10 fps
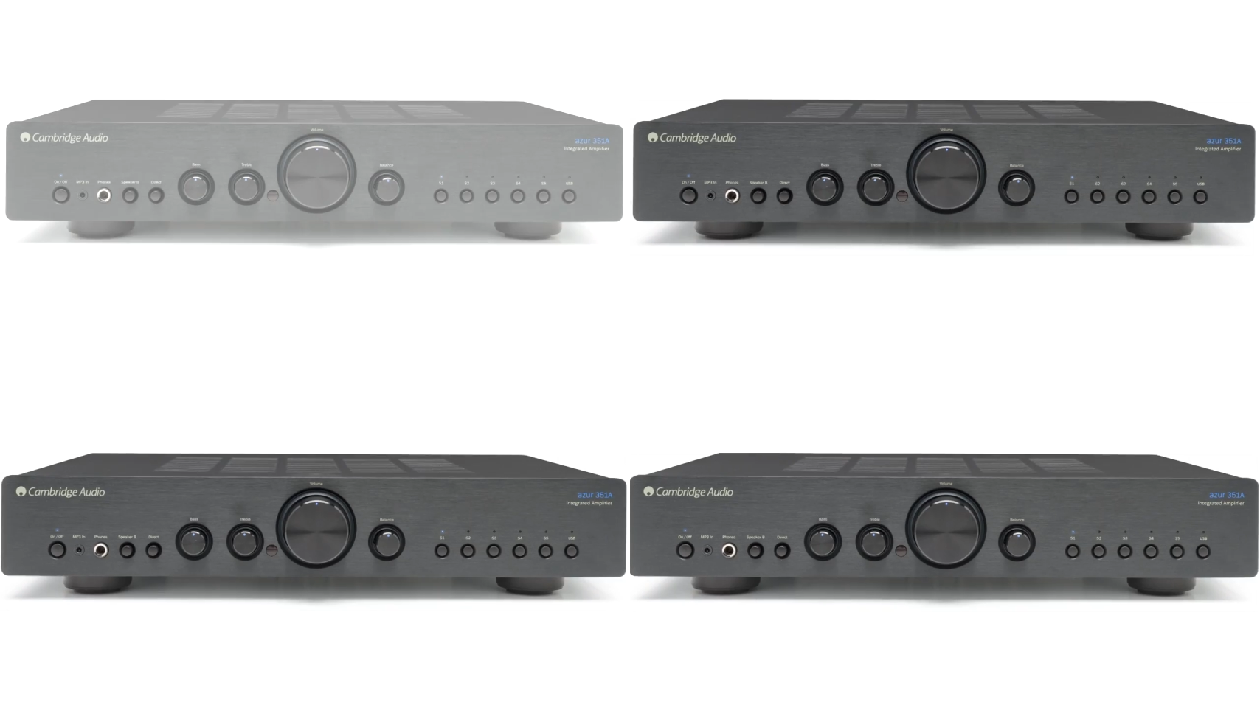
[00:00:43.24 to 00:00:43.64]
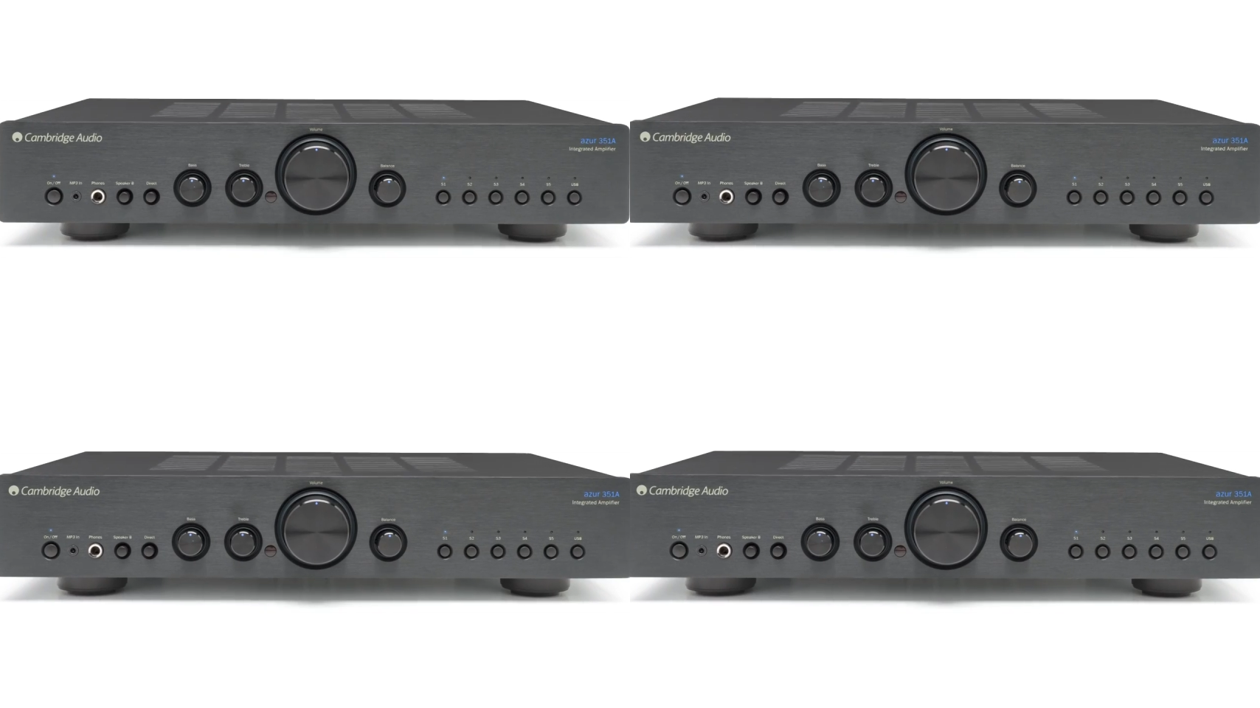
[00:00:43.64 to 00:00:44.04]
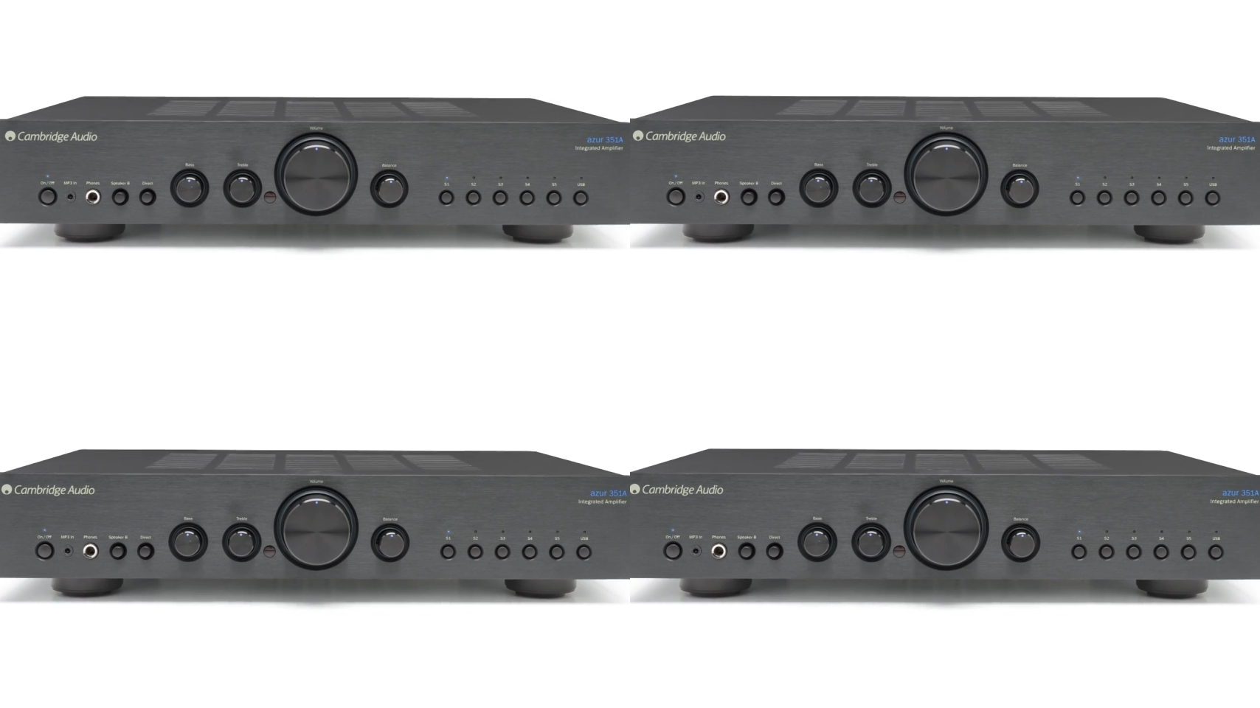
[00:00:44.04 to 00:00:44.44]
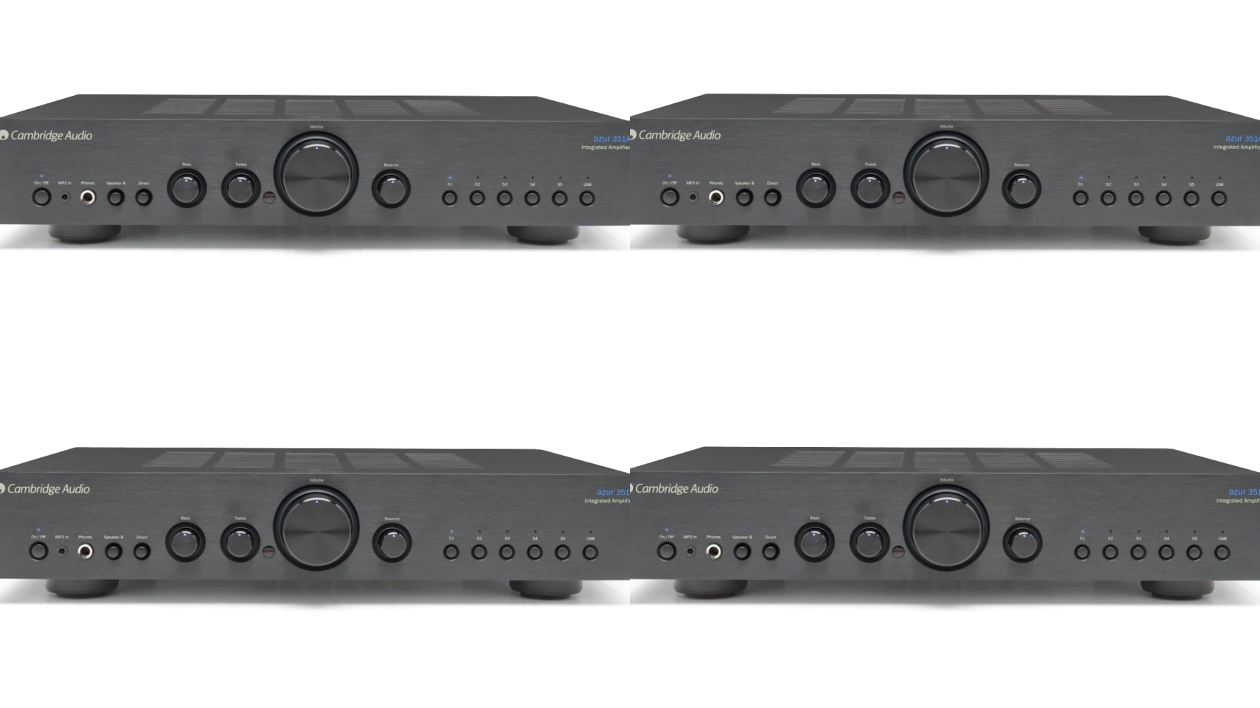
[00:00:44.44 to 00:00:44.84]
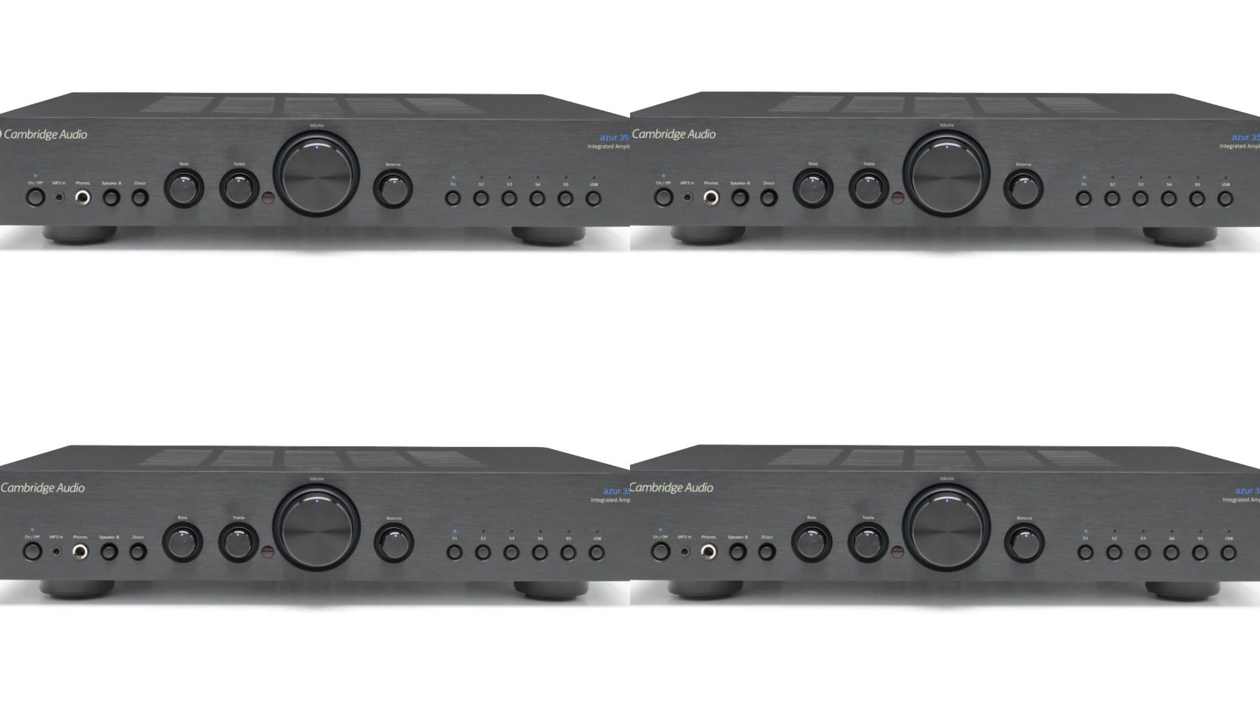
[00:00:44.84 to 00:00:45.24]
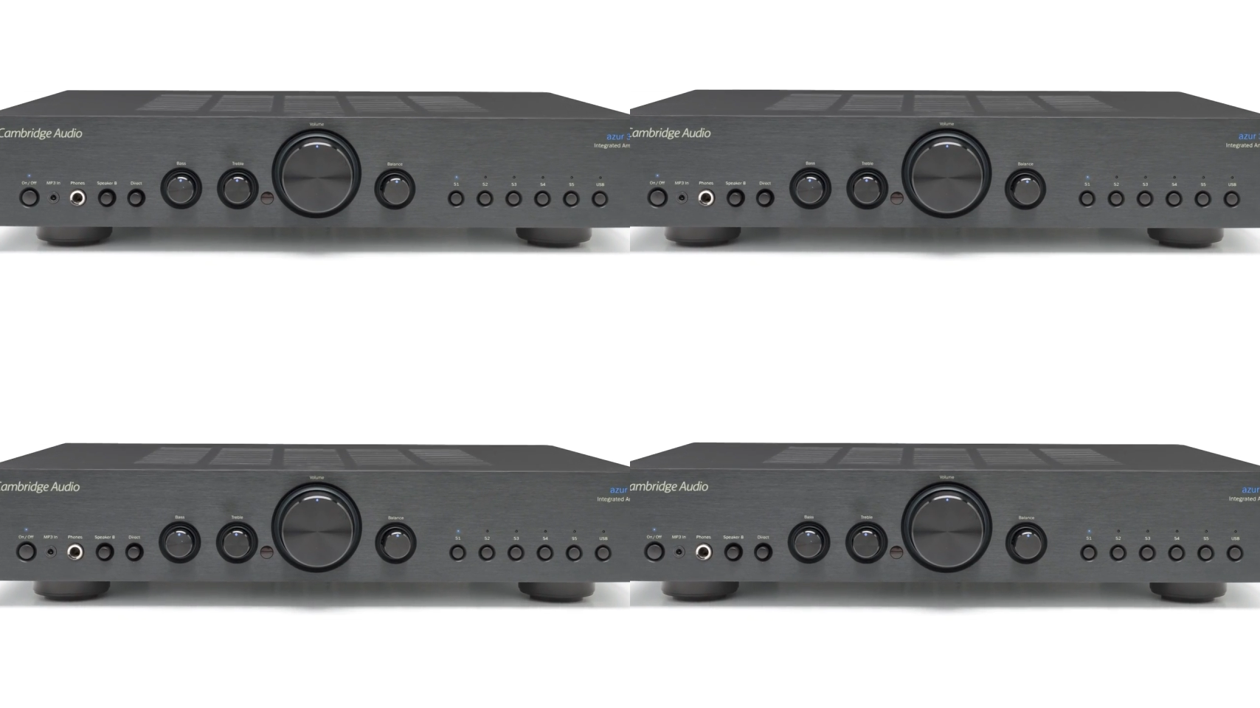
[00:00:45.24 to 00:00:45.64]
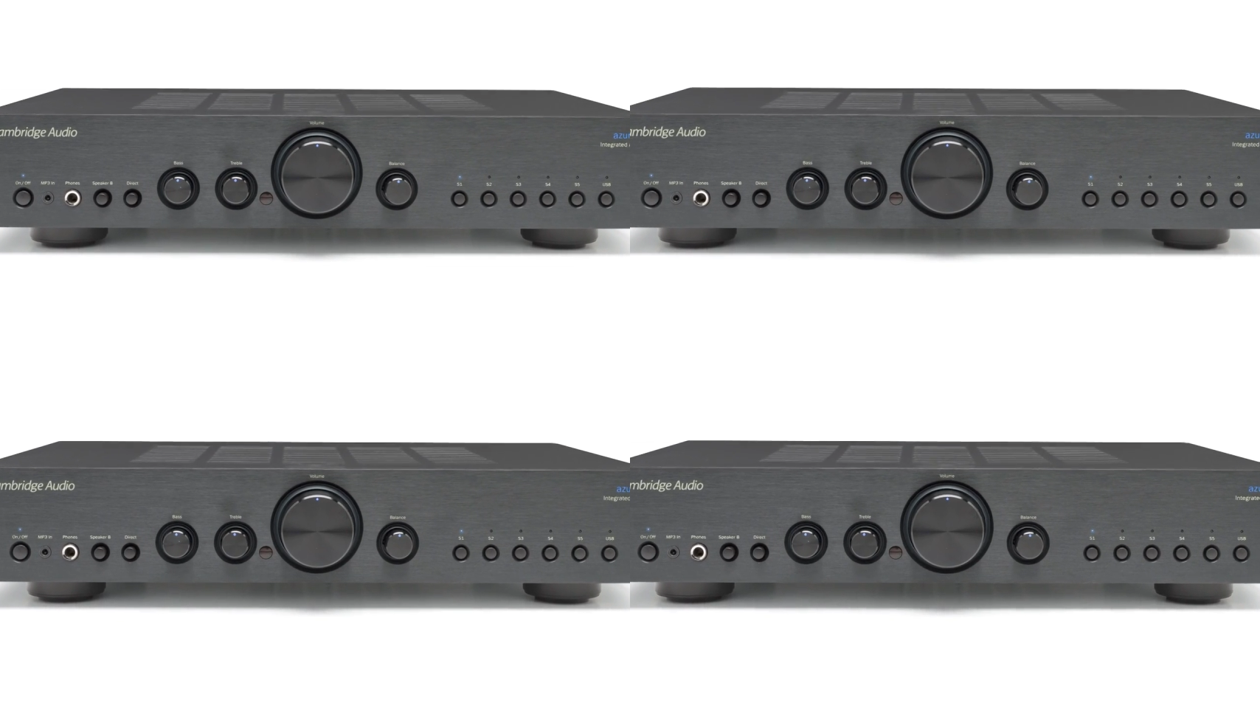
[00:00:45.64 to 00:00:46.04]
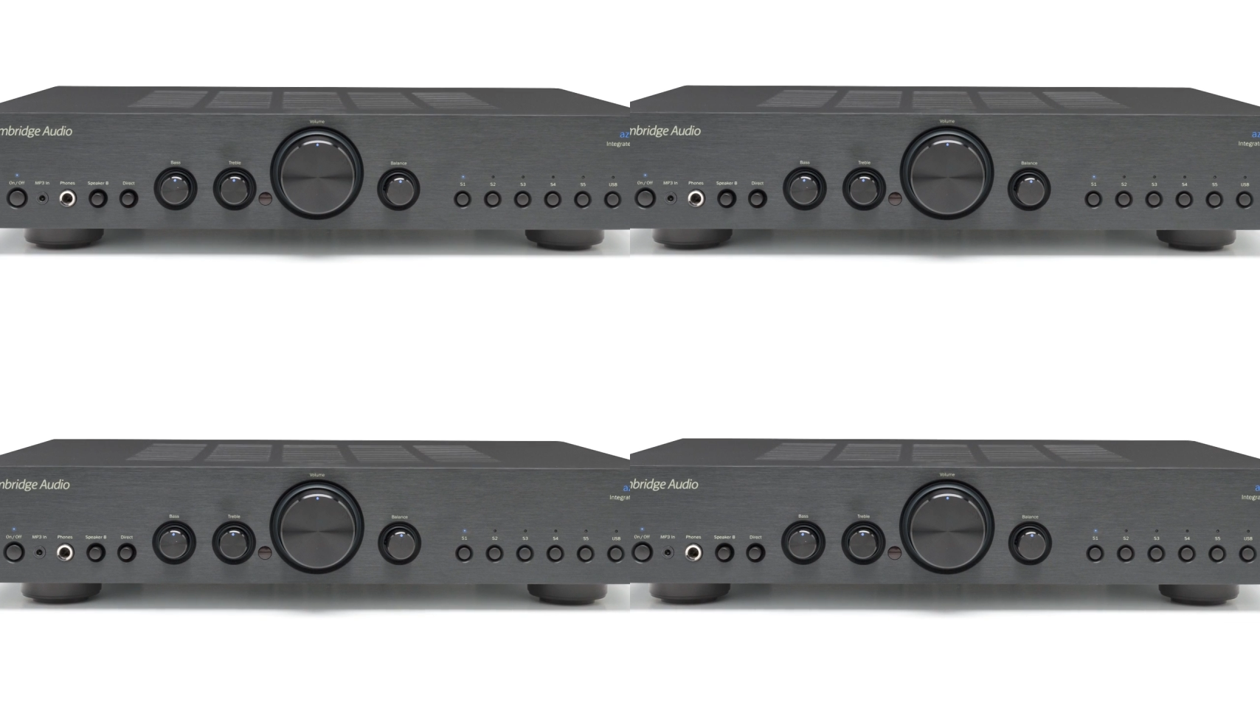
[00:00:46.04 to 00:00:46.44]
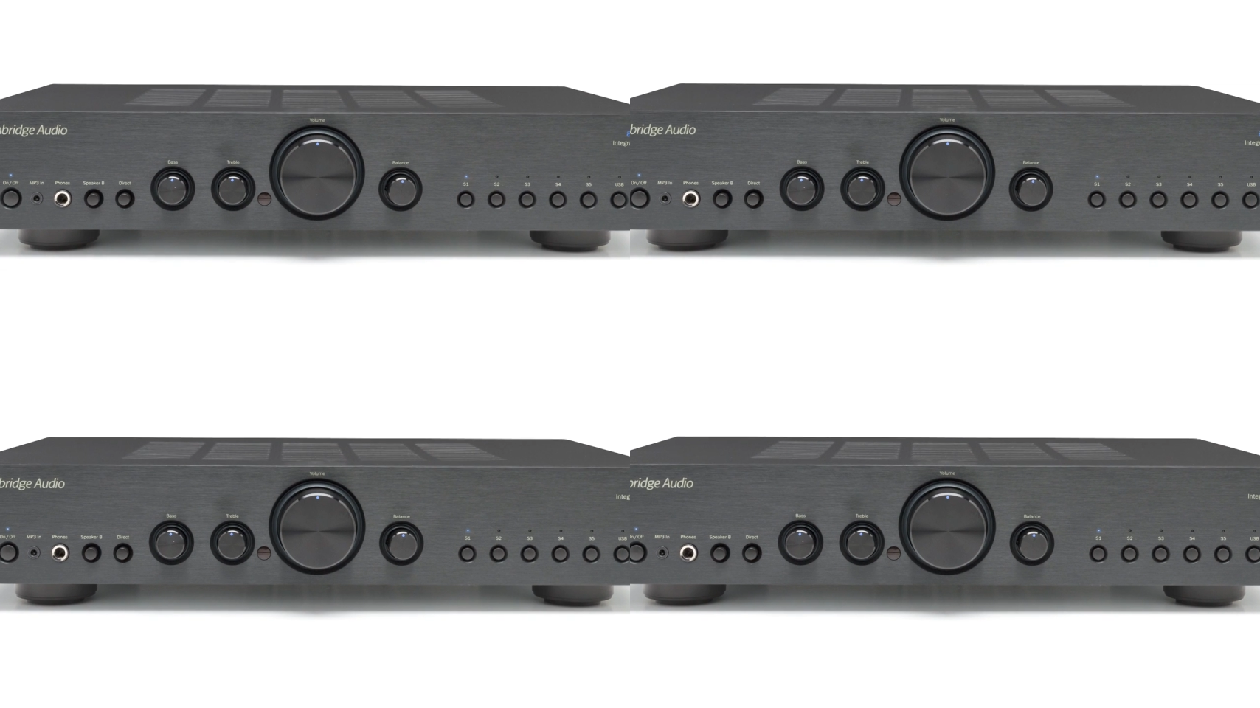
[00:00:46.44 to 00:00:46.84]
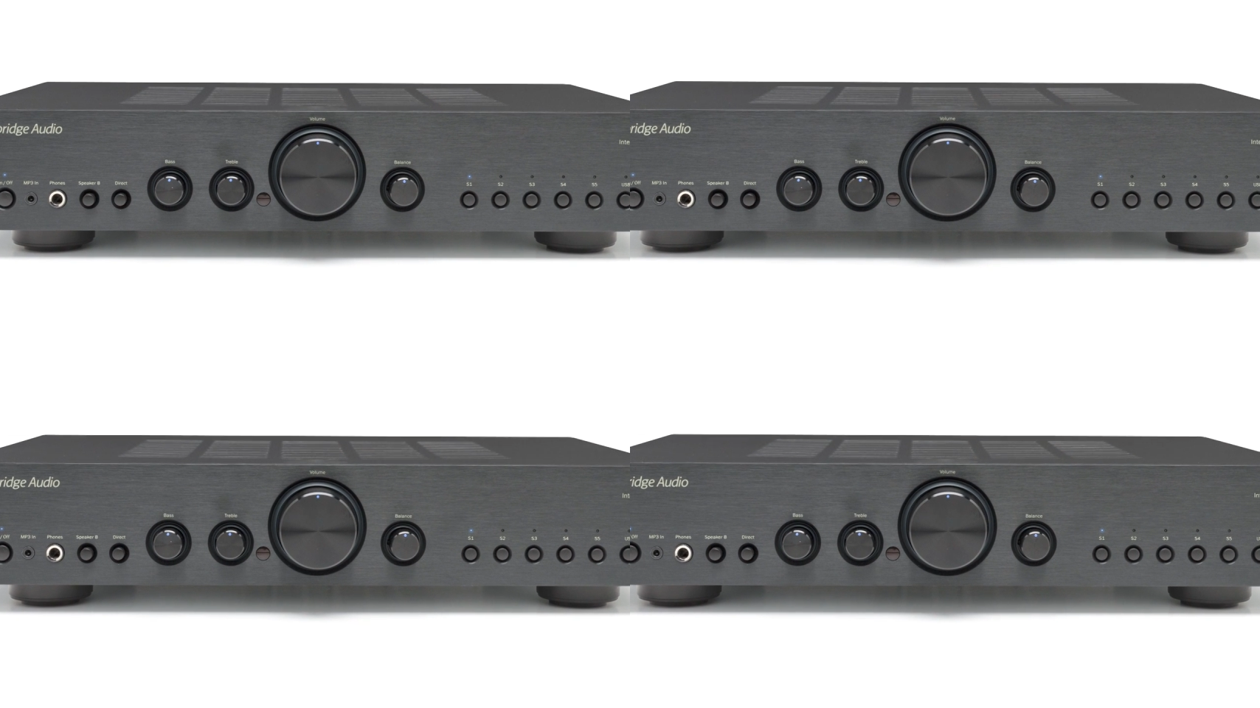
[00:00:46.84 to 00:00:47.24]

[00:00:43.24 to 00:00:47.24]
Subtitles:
(no speaker visible)